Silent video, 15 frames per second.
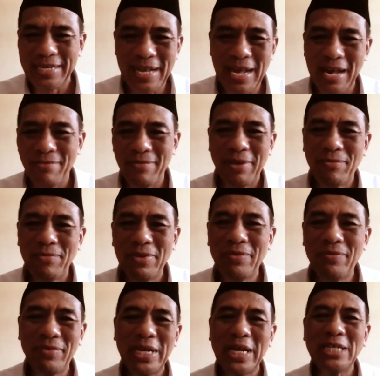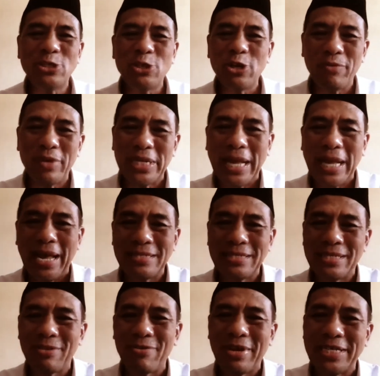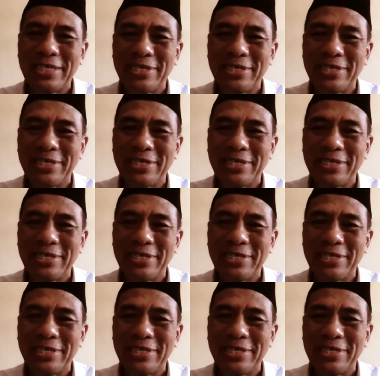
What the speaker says: we enjoy with that situation.